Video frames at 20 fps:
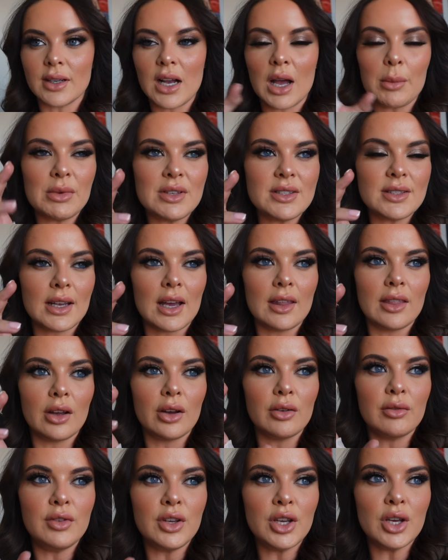a coming together
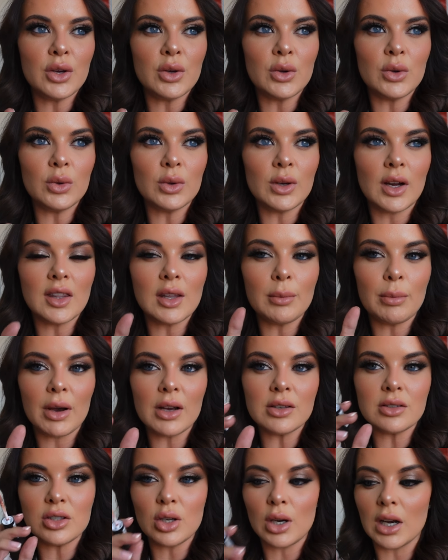of you and the
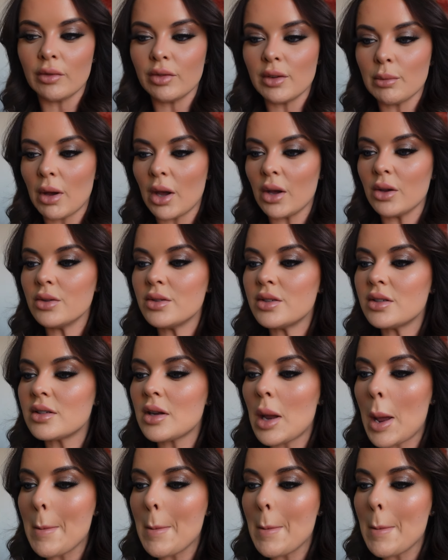person you love the most.